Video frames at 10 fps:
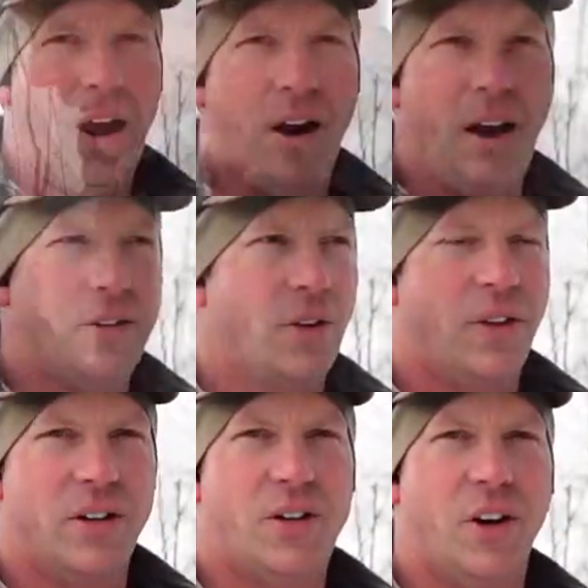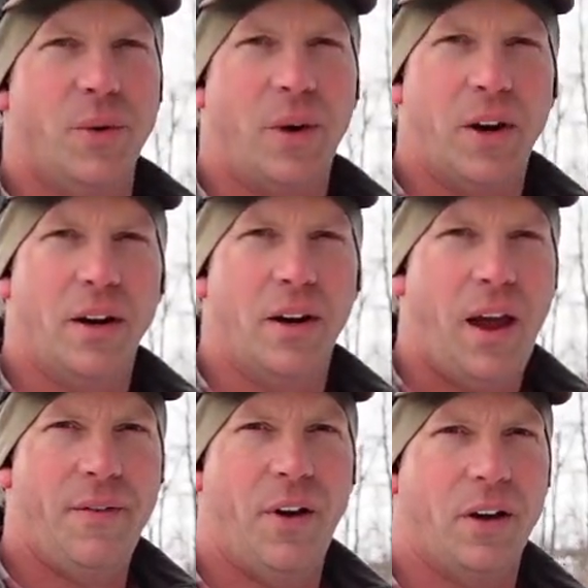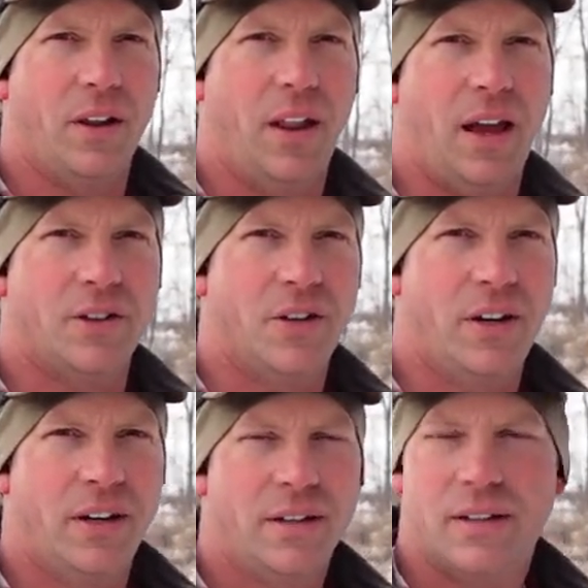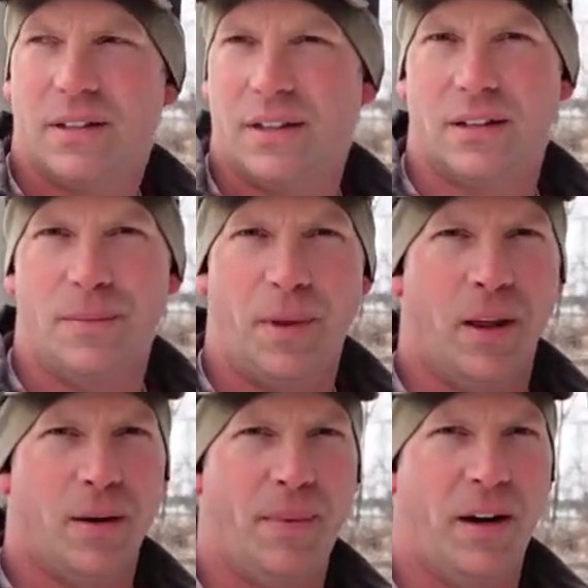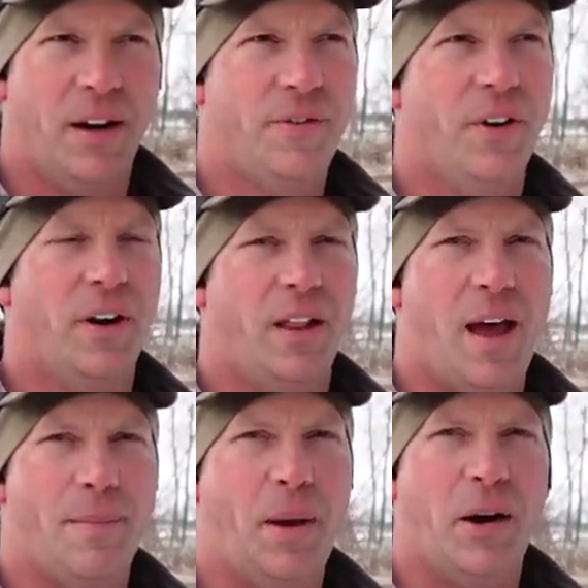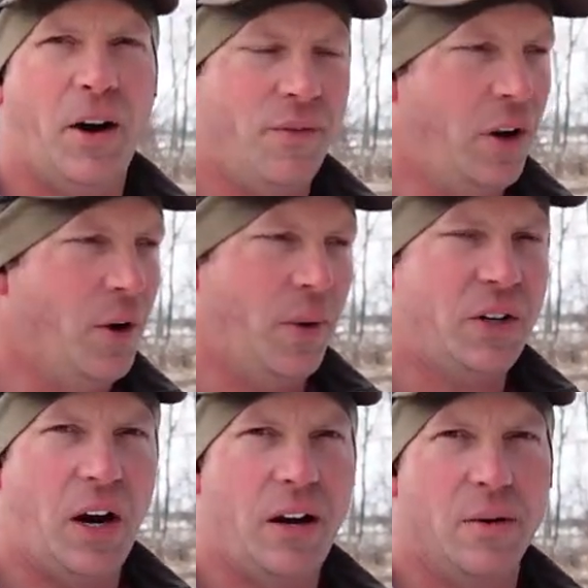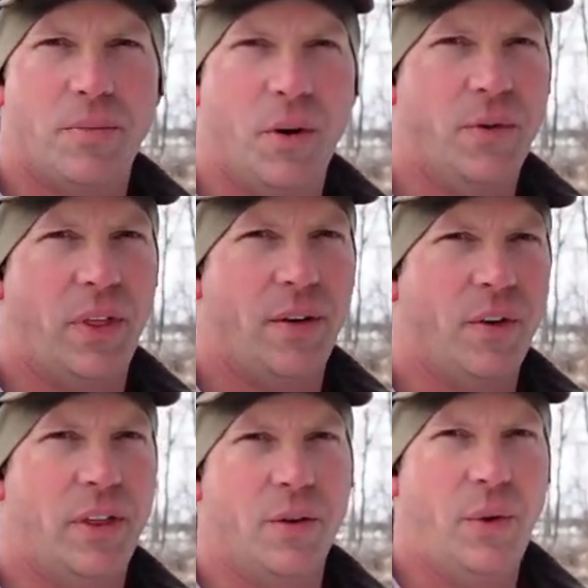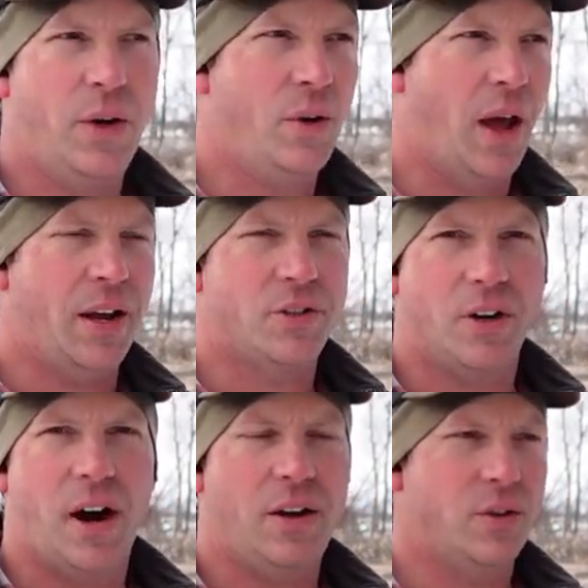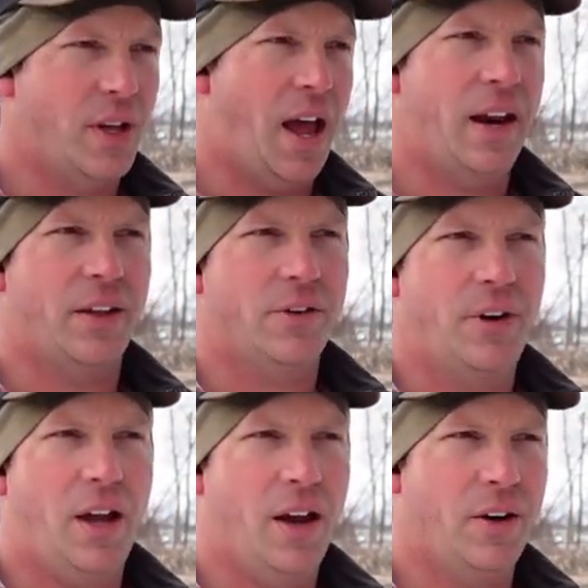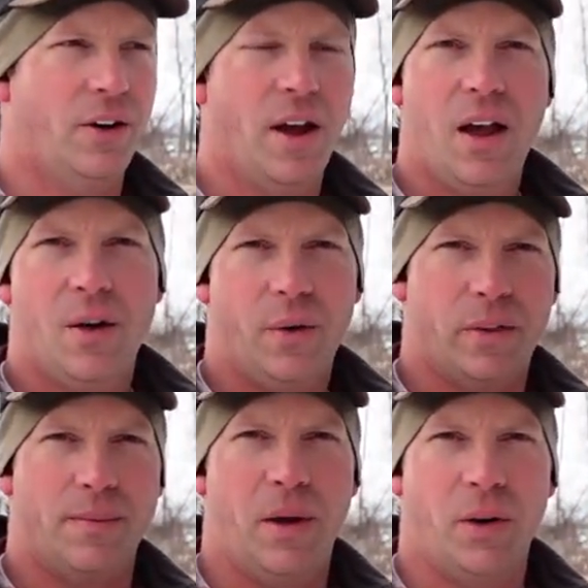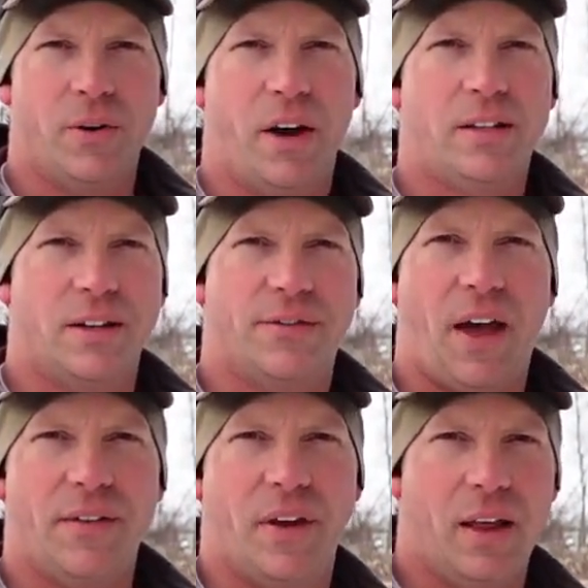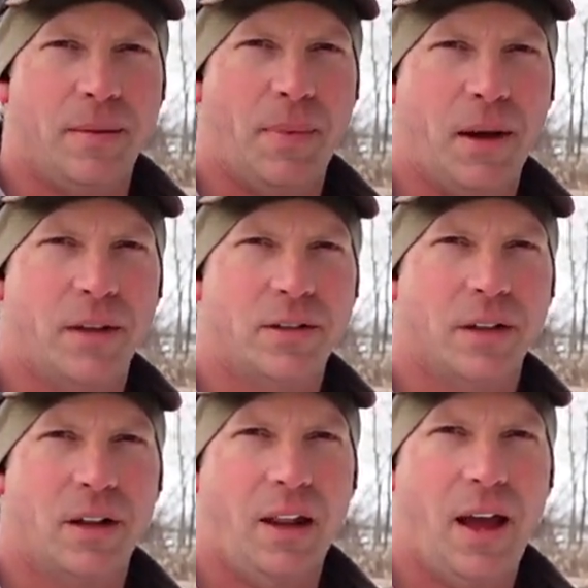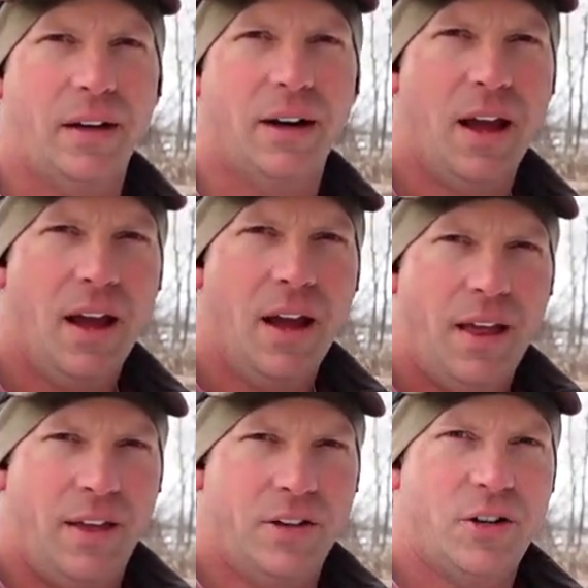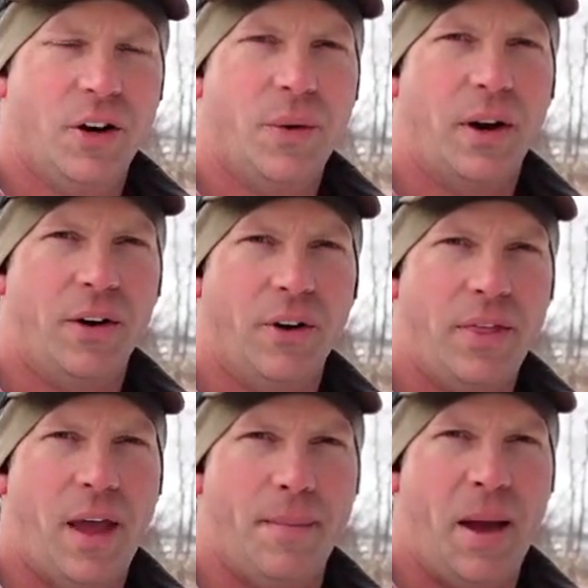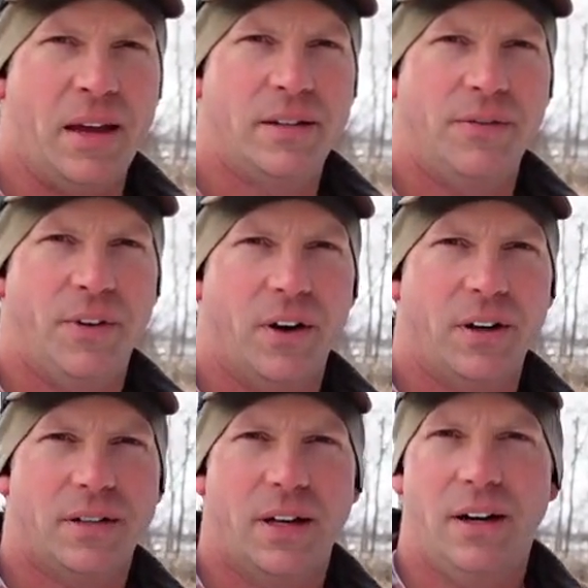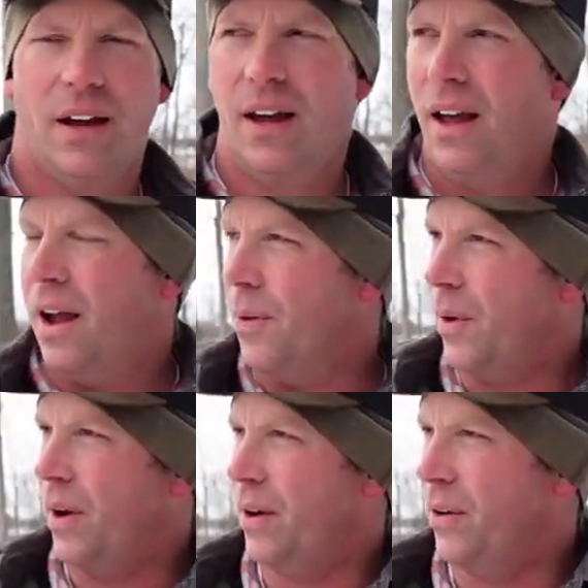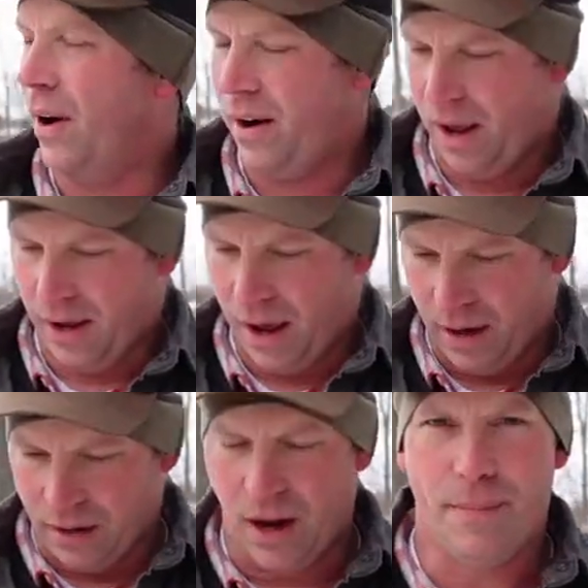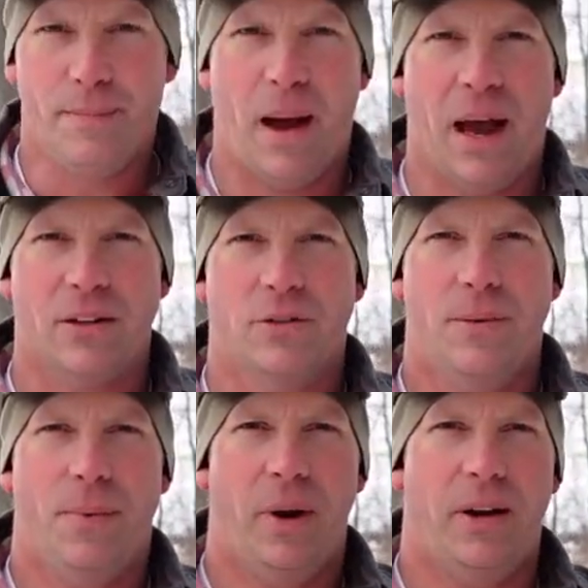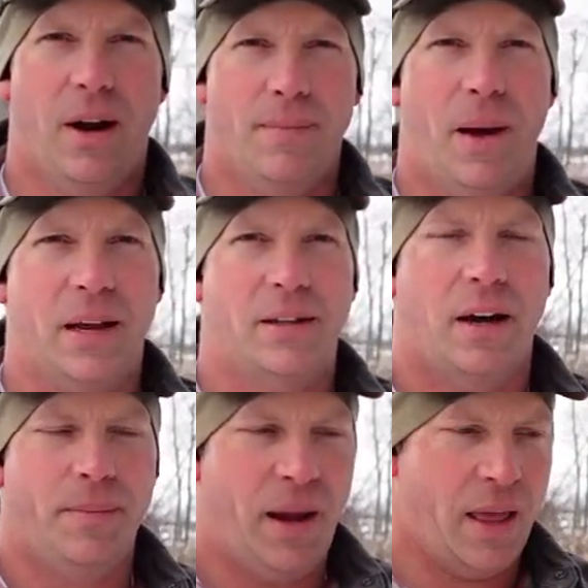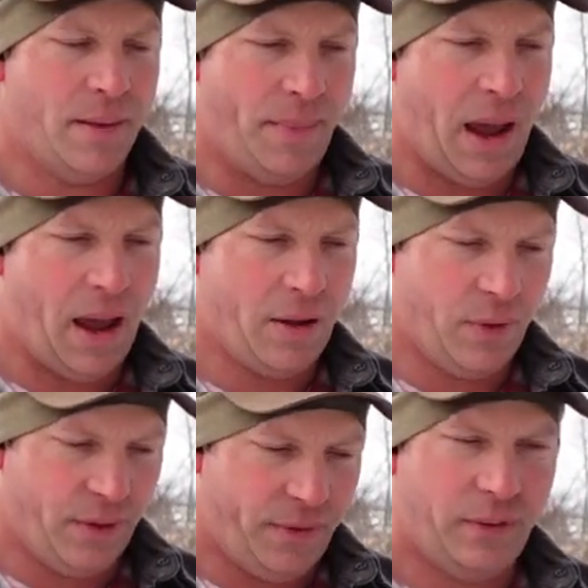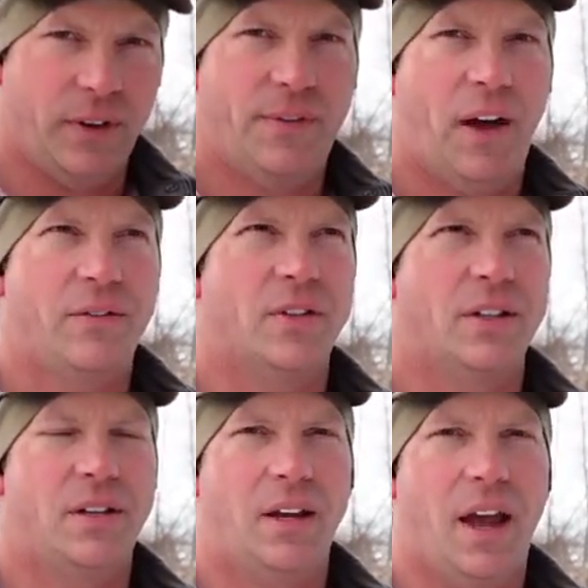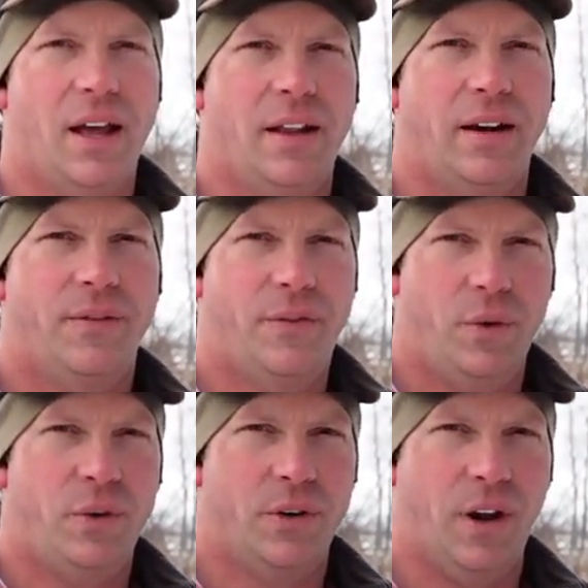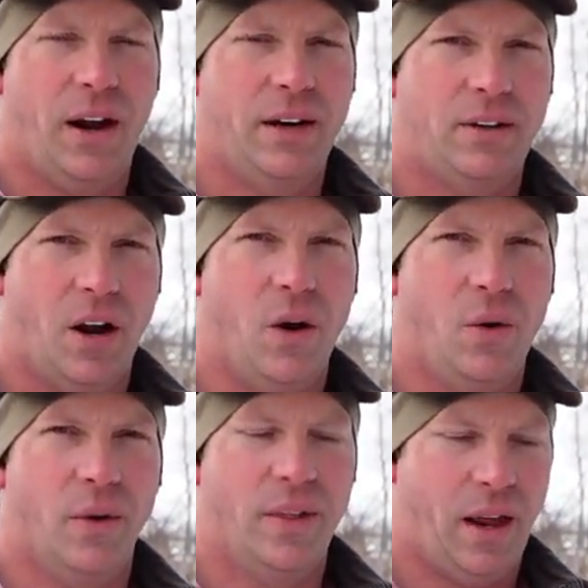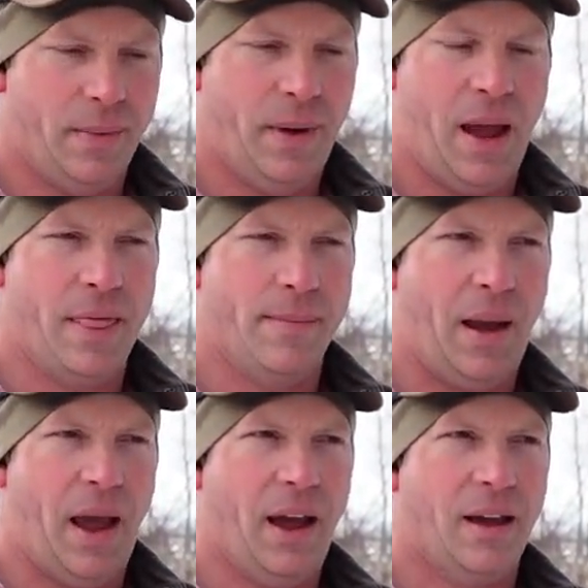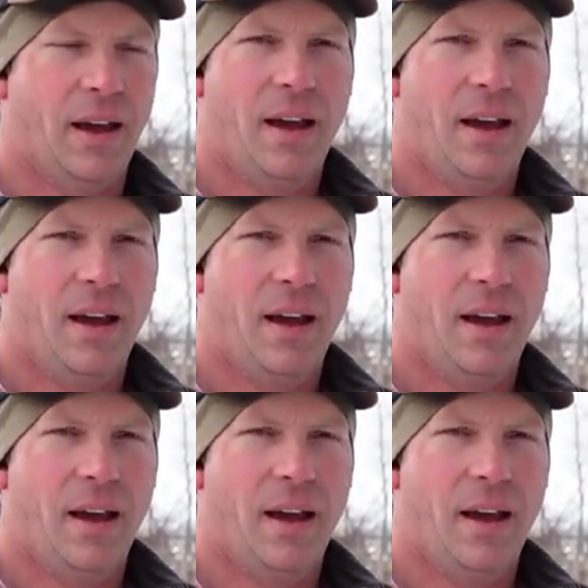All right, so this year we're gonna have our collection system a little bit different, a lot better. Every year we try to improve with everything we do. Last year I used the Honda 300 with the milk crates and 5-gallon buckets to collect. This year we're gonna run that Massey Ferguson, and we're gonna run, I got a dump box, 3-point dump box that'll be on the back with a 55, 60-gallon food grade tote that'll be on the back.